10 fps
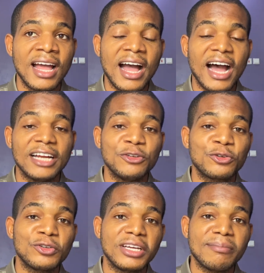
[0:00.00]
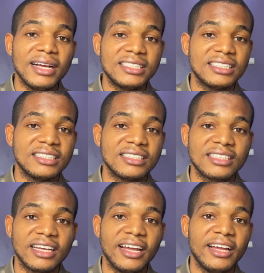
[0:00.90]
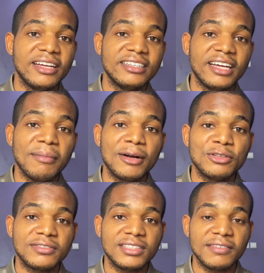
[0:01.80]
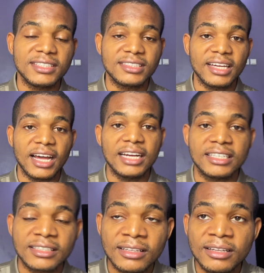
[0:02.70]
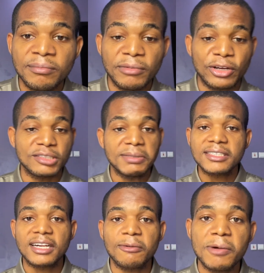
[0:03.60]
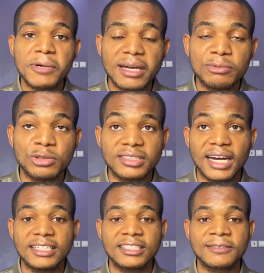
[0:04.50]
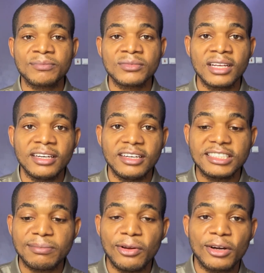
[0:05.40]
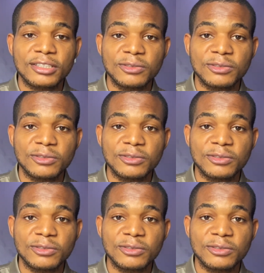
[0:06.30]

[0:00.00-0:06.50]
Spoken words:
And you could imagine the amount of savings he had. Because basically when we came to site, these blocks